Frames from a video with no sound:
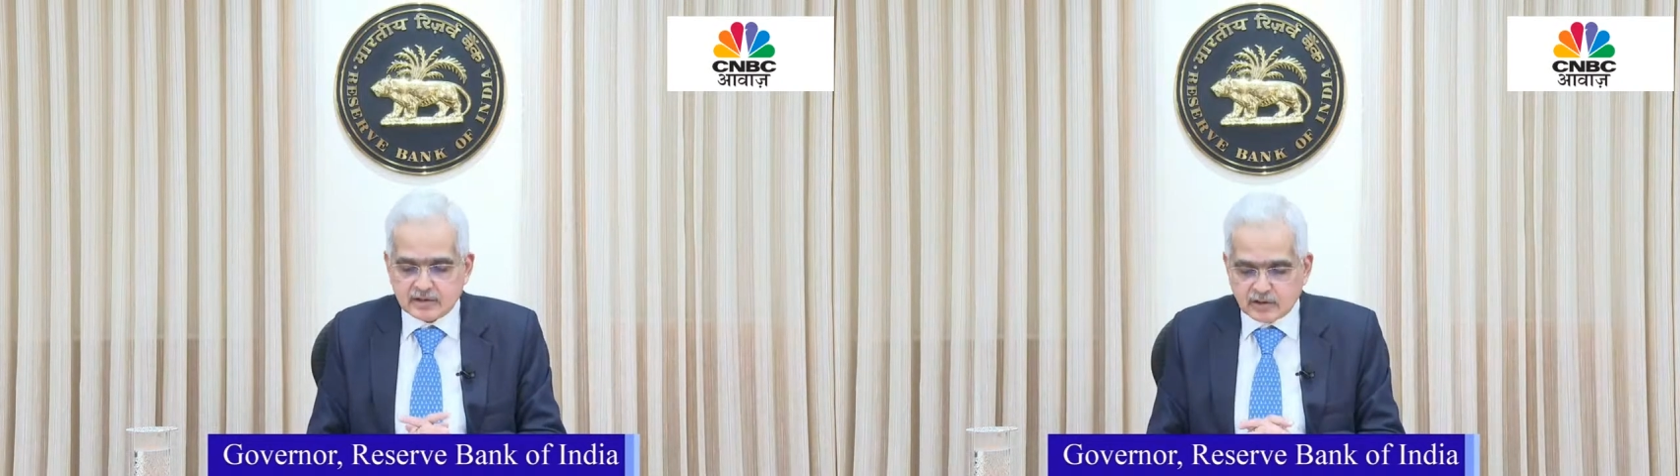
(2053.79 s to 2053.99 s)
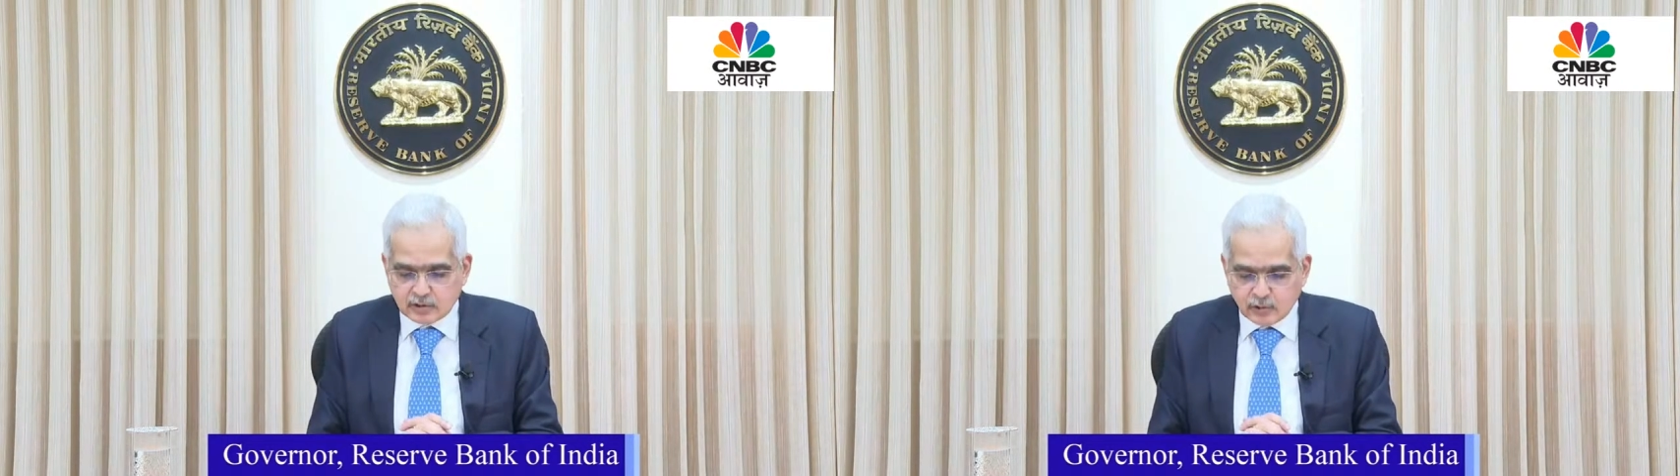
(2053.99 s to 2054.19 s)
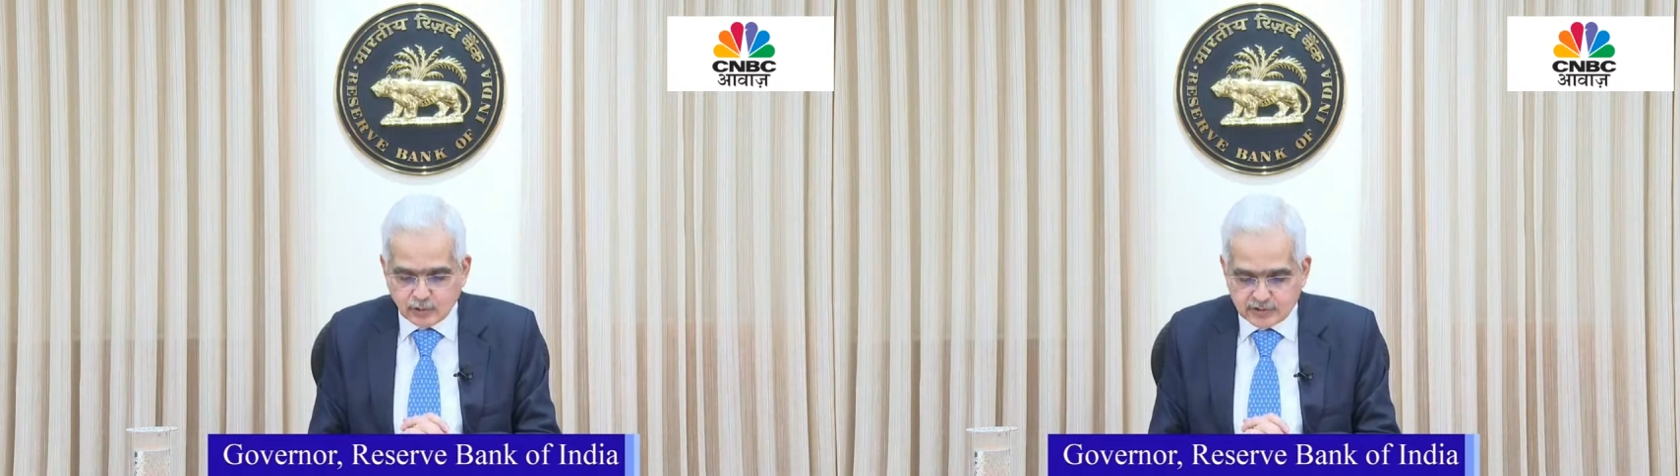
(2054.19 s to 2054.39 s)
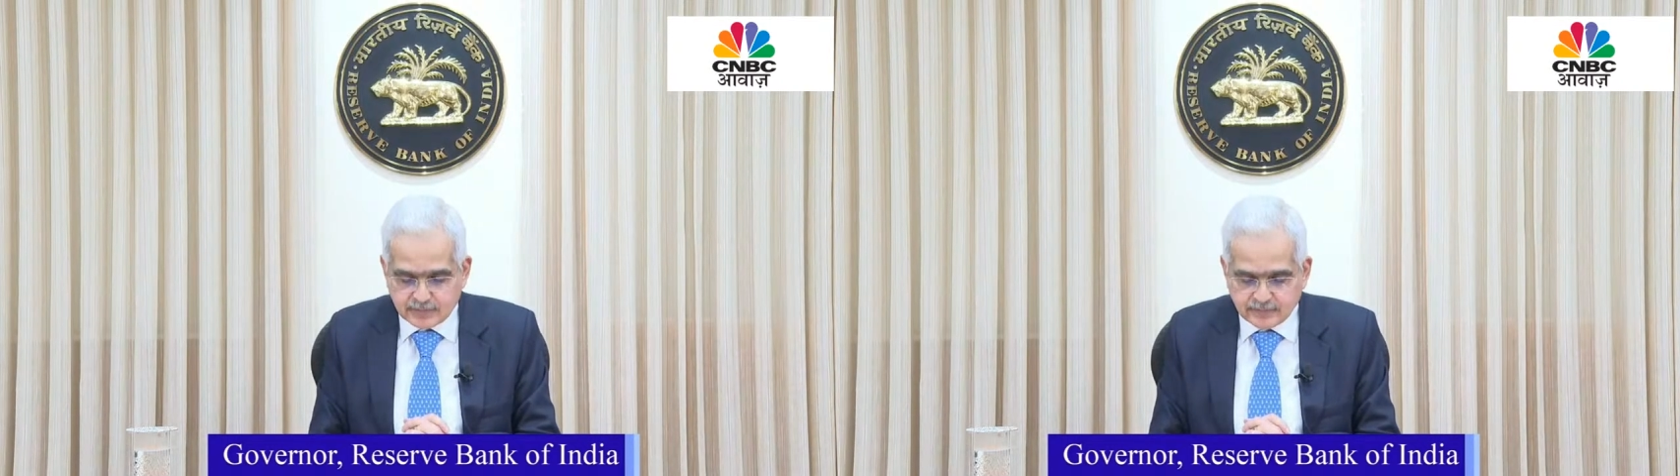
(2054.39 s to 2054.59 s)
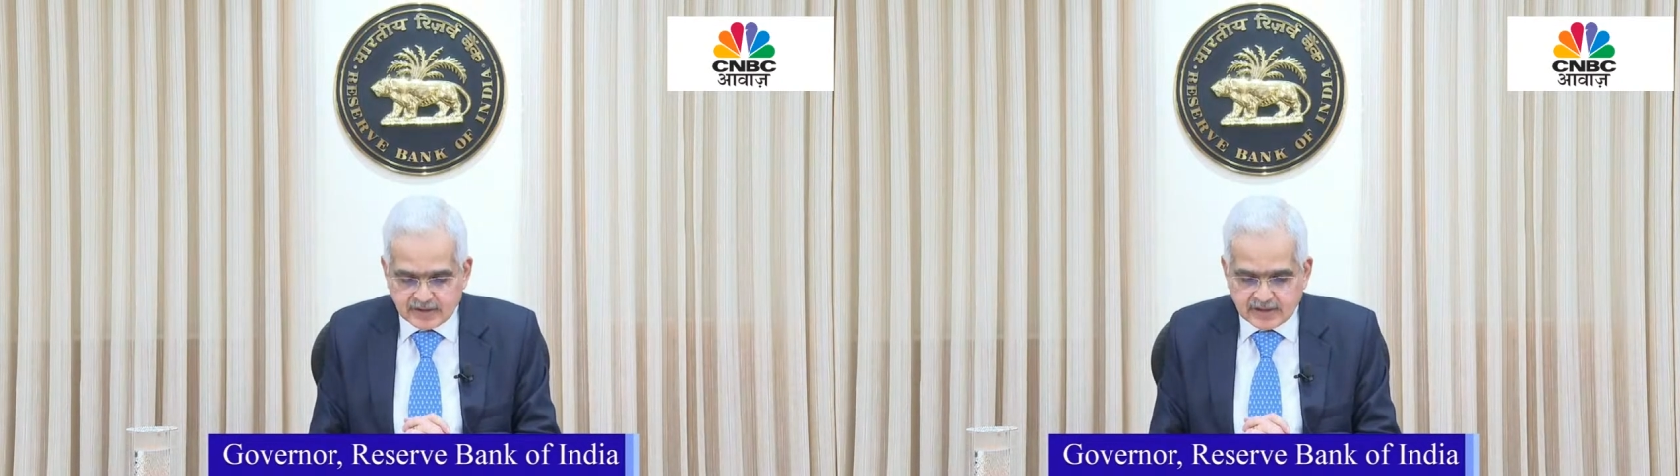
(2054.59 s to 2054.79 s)
conclude.
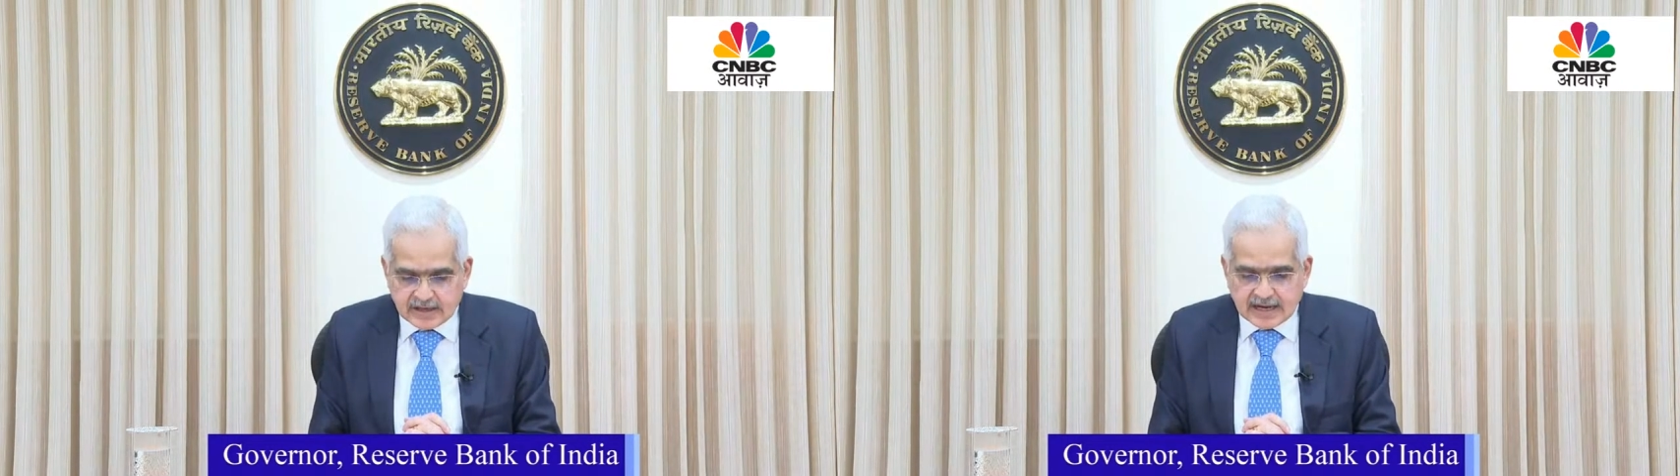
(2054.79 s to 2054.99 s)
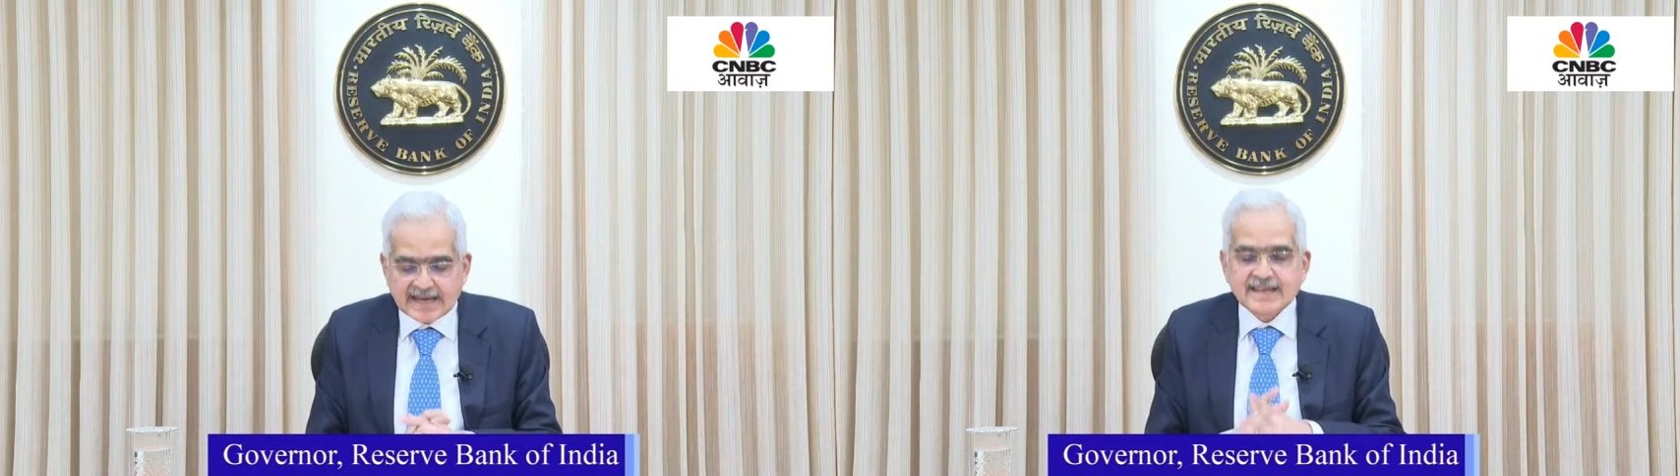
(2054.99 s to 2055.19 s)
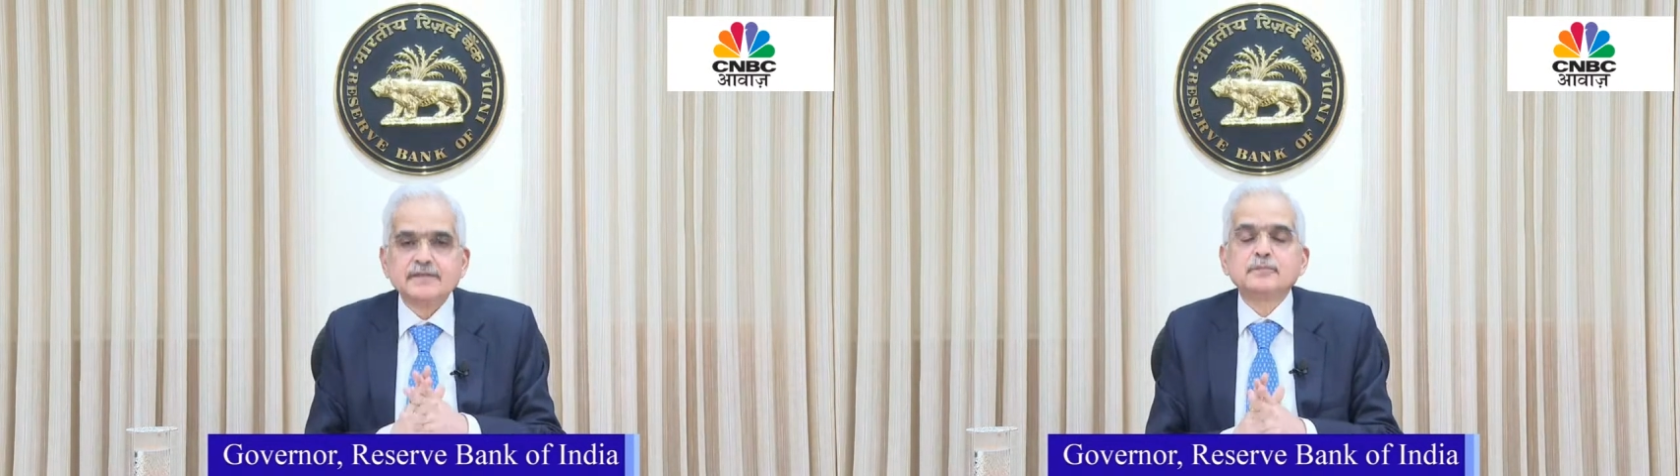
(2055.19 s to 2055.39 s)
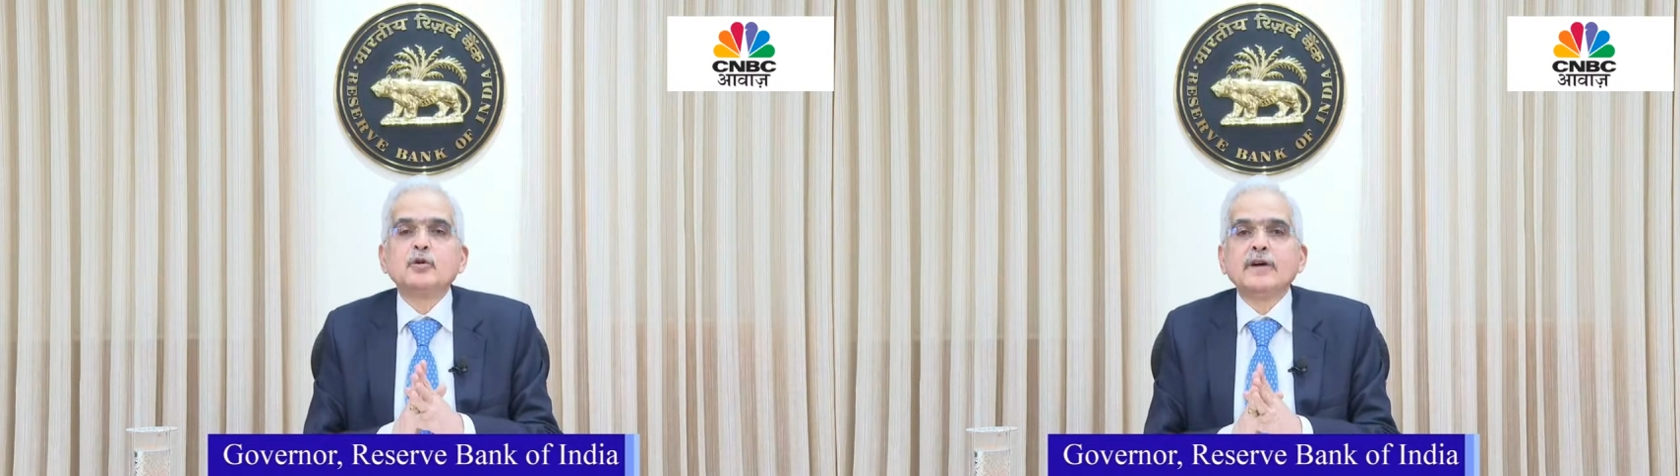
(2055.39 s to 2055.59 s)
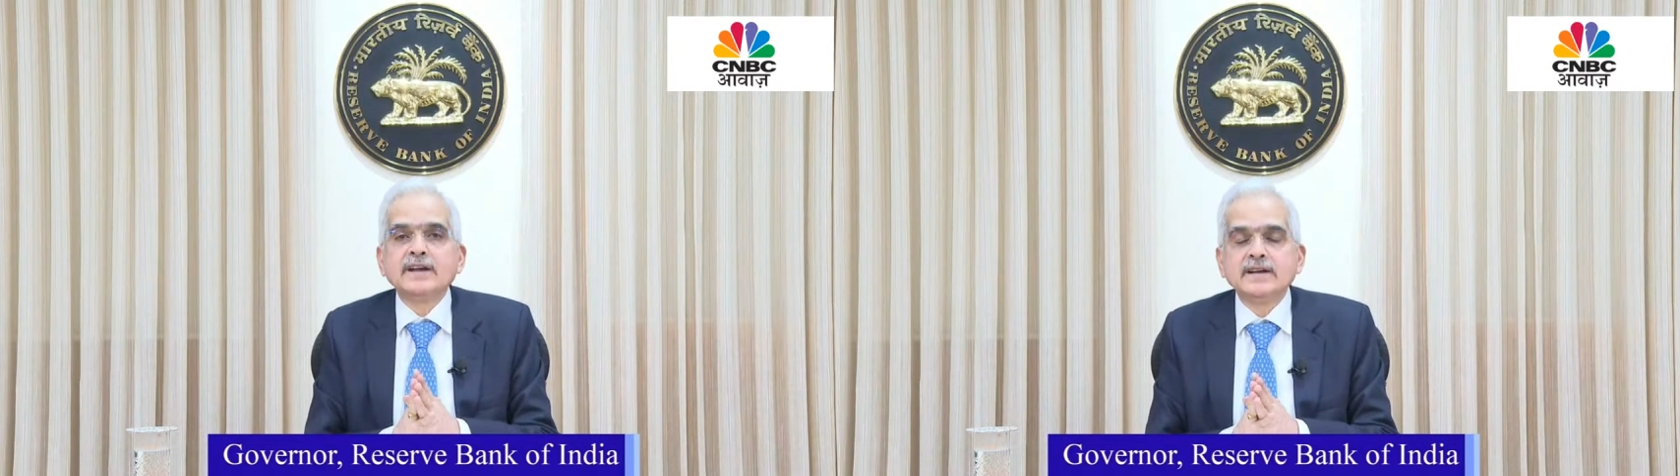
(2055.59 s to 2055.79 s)
I have
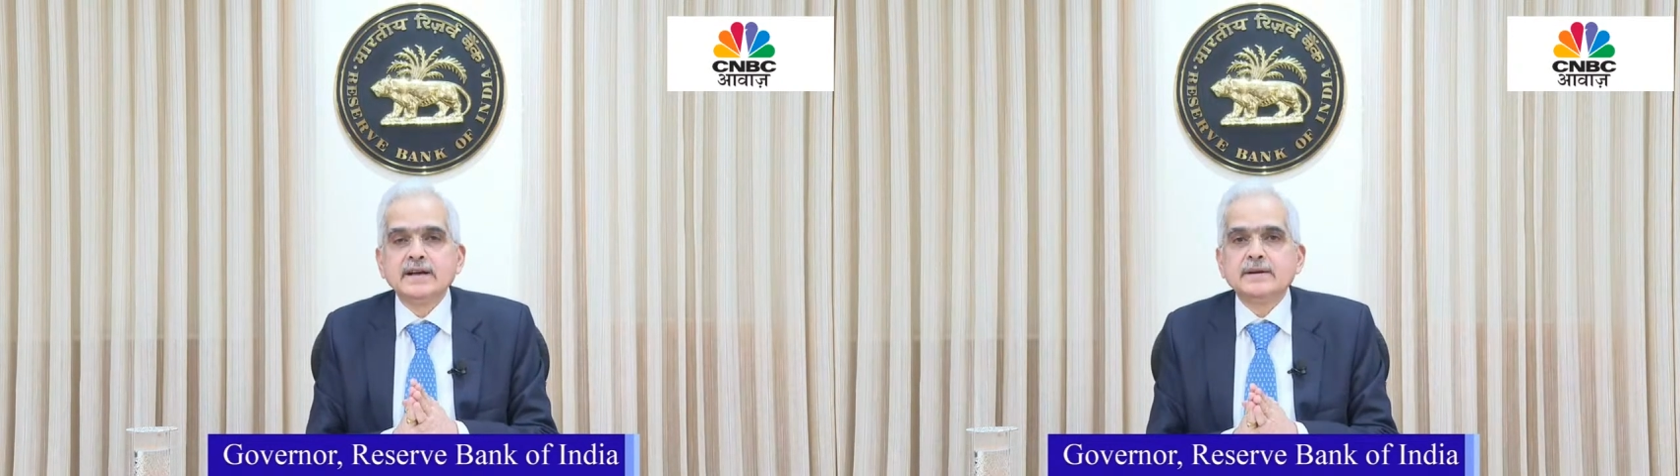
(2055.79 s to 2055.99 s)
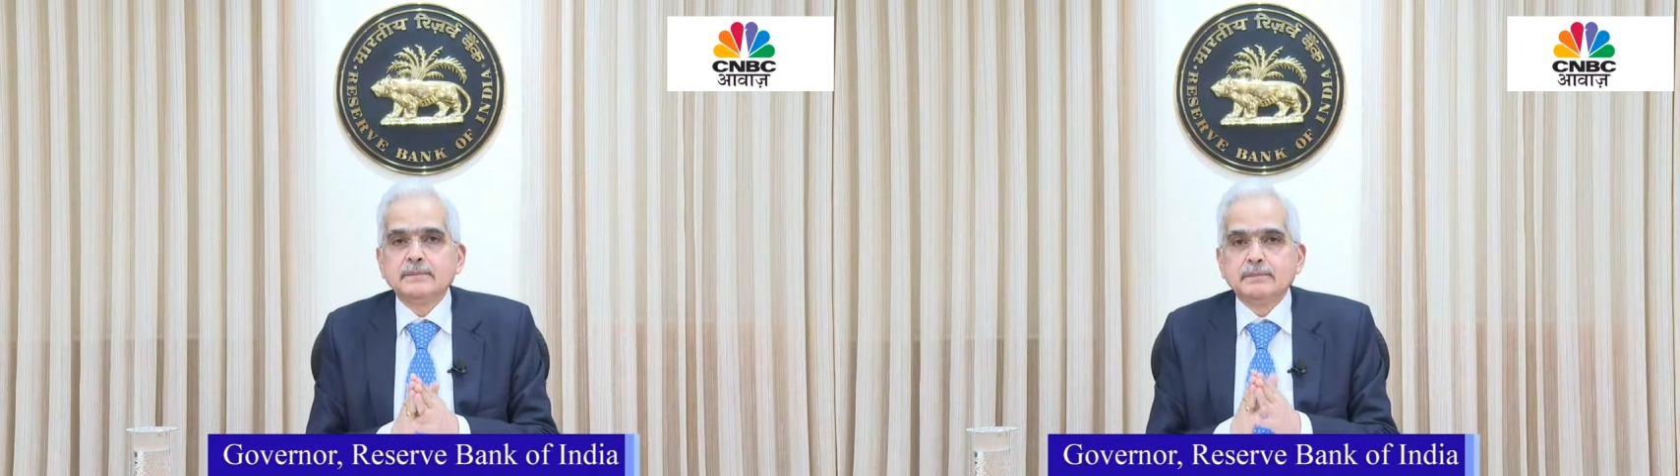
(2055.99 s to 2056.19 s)
provided